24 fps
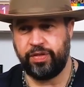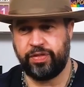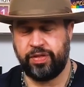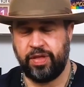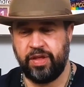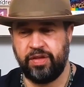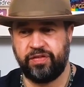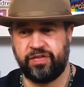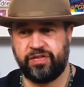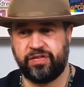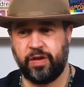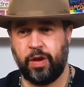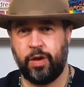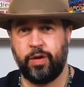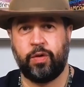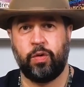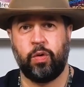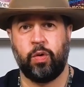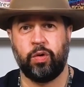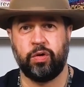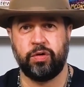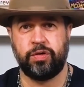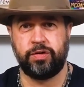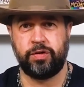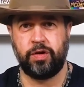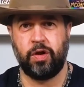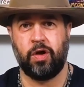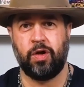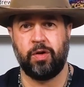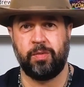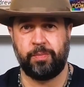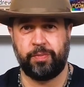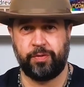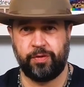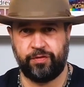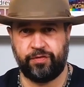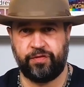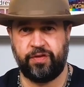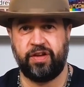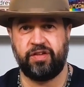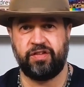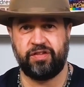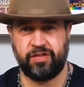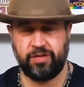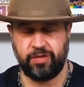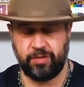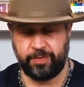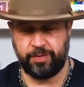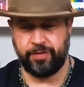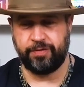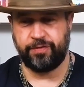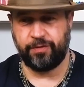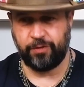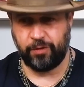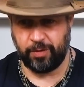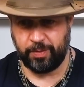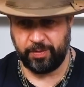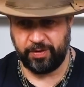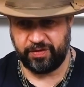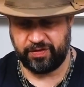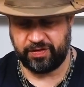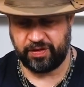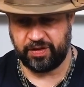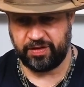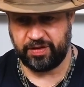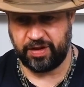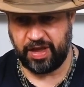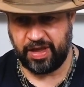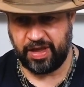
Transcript: so-called non-professional performers and